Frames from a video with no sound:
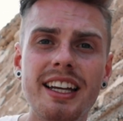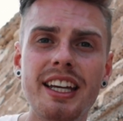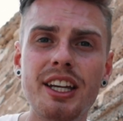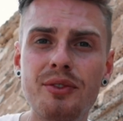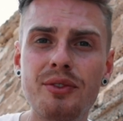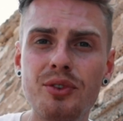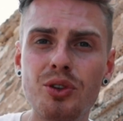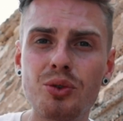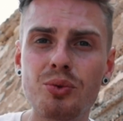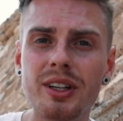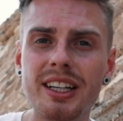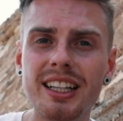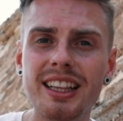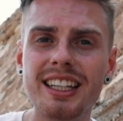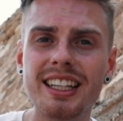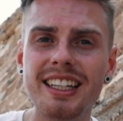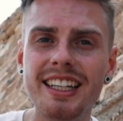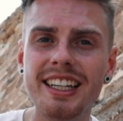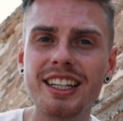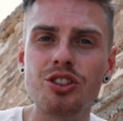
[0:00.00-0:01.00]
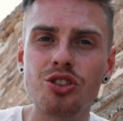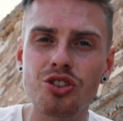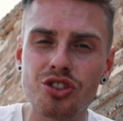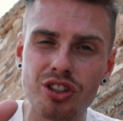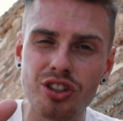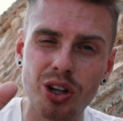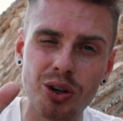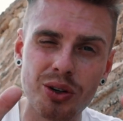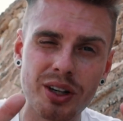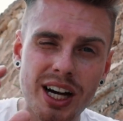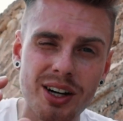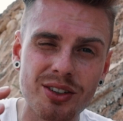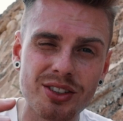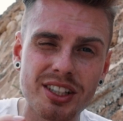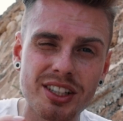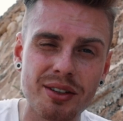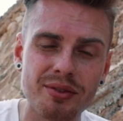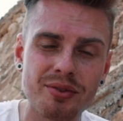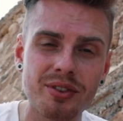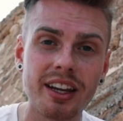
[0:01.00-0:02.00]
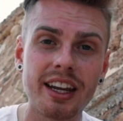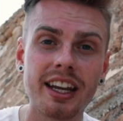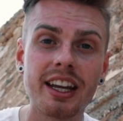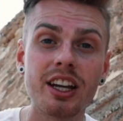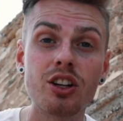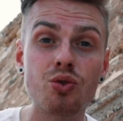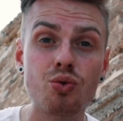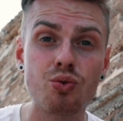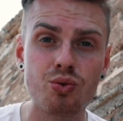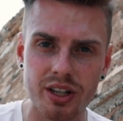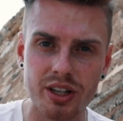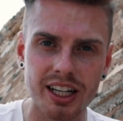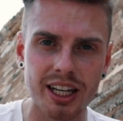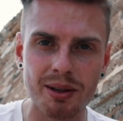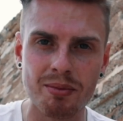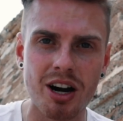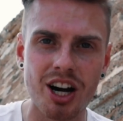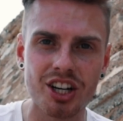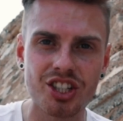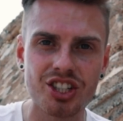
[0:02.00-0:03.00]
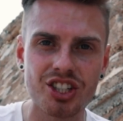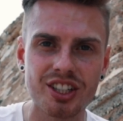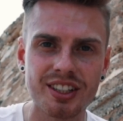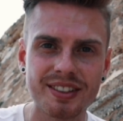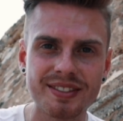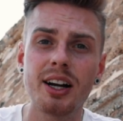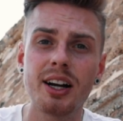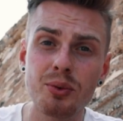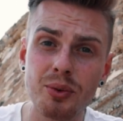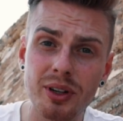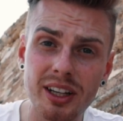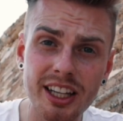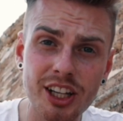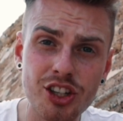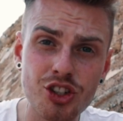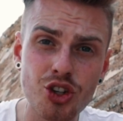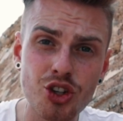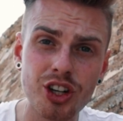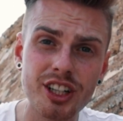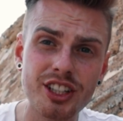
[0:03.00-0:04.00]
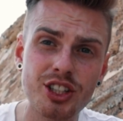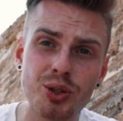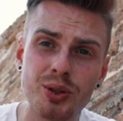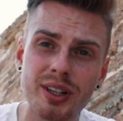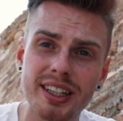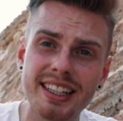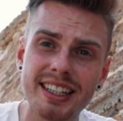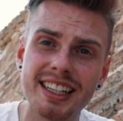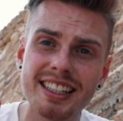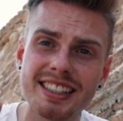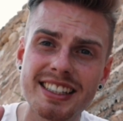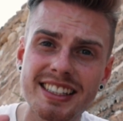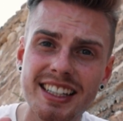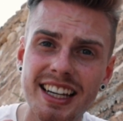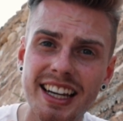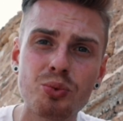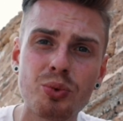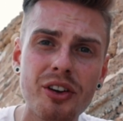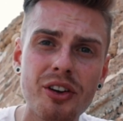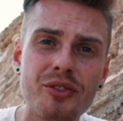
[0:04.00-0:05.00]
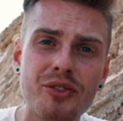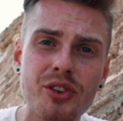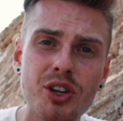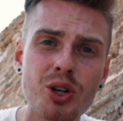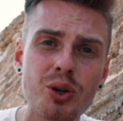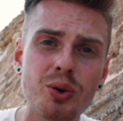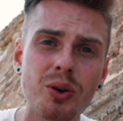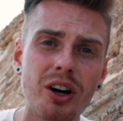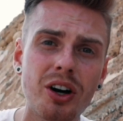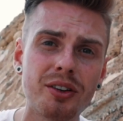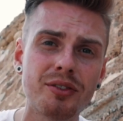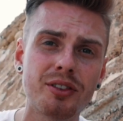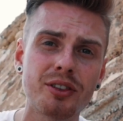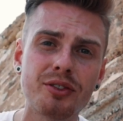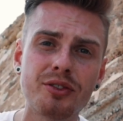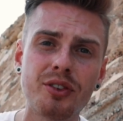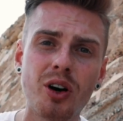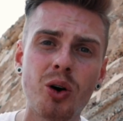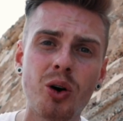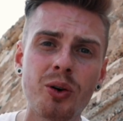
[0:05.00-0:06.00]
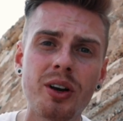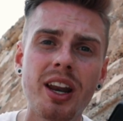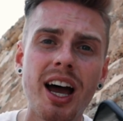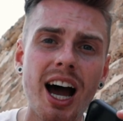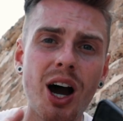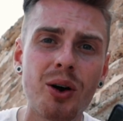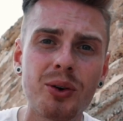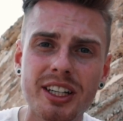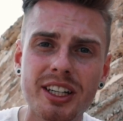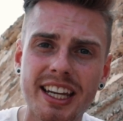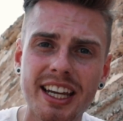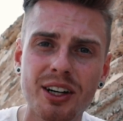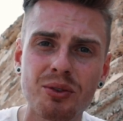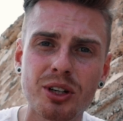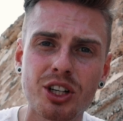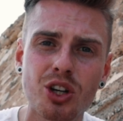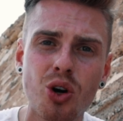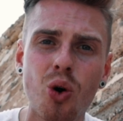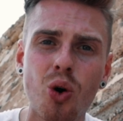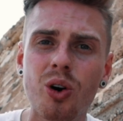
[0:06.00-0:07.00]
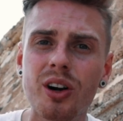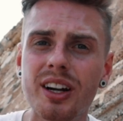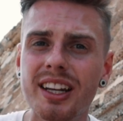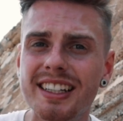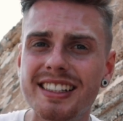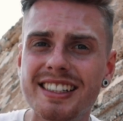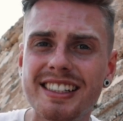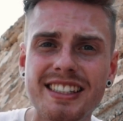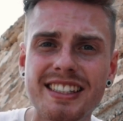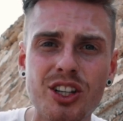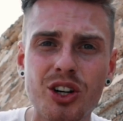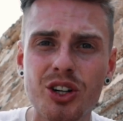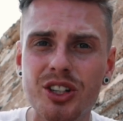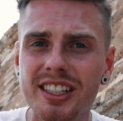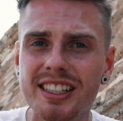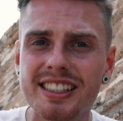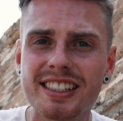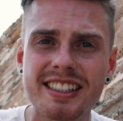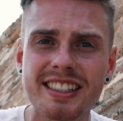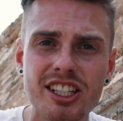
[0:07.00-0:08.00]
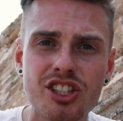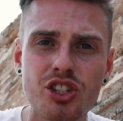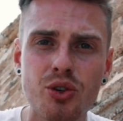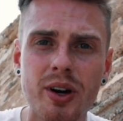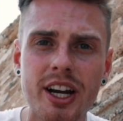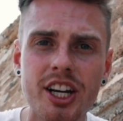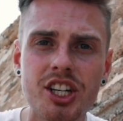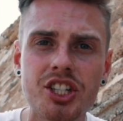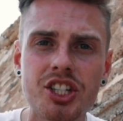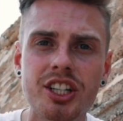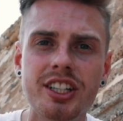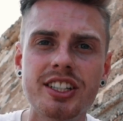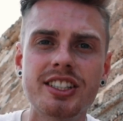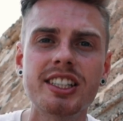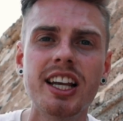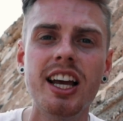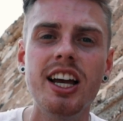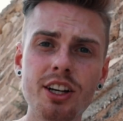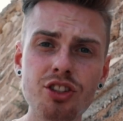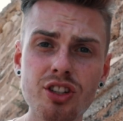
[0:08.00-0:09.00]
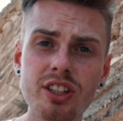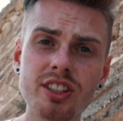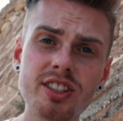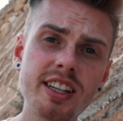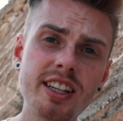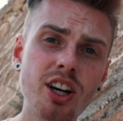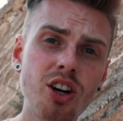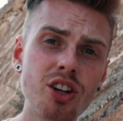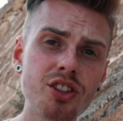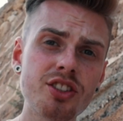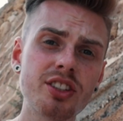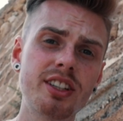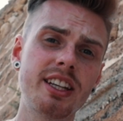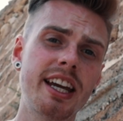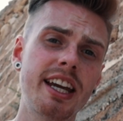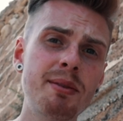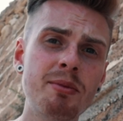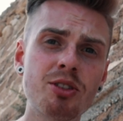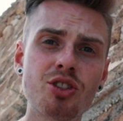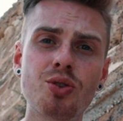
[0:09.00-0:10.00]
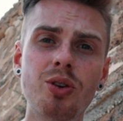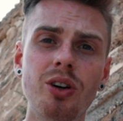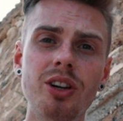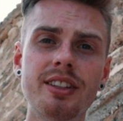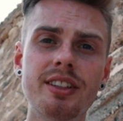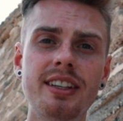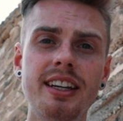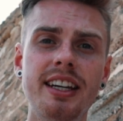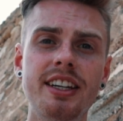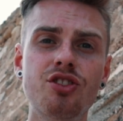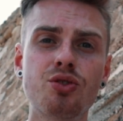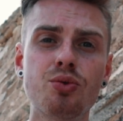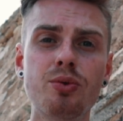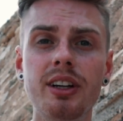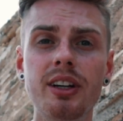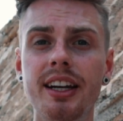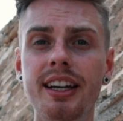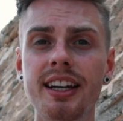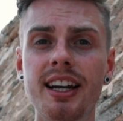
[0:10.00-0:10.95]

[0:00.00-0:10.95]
if you really need to slow down something really much. I really enjoy doing this review of a phone, how it can record in certain situations. As you can see, also the image quality is really